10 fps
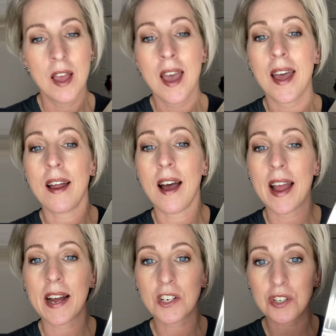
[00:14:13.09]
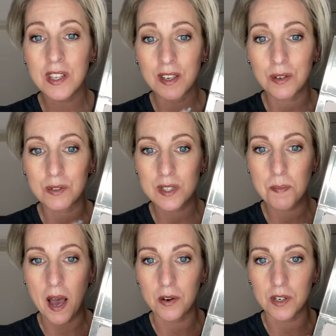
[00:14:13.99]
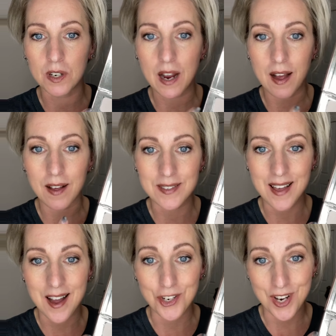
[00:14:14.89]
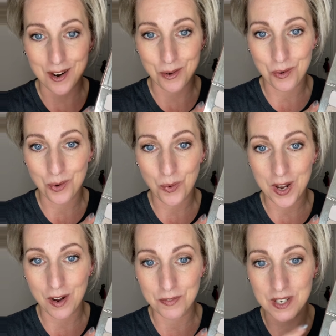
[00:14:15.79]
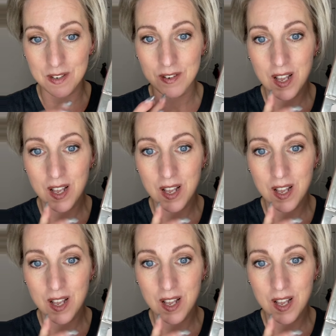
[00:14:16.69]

And I actually use the powder as eyeshadow quite often.